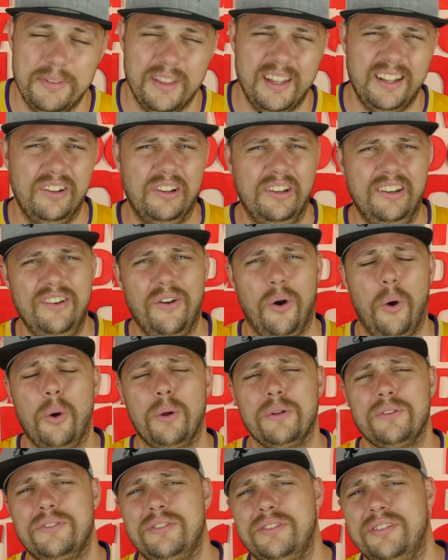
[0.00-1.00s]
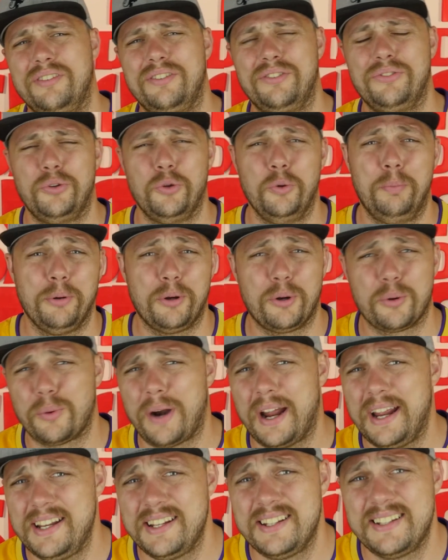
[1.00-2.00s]
they're not super
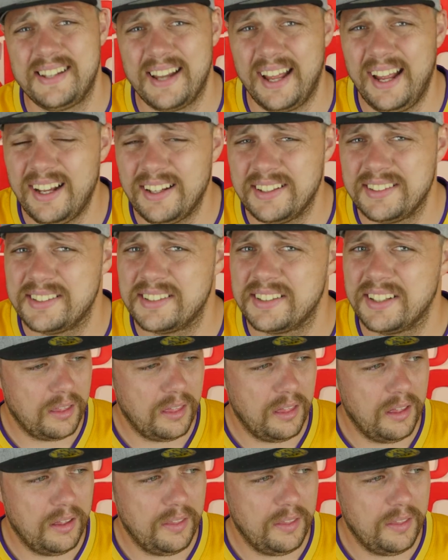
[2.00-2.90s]
great decks.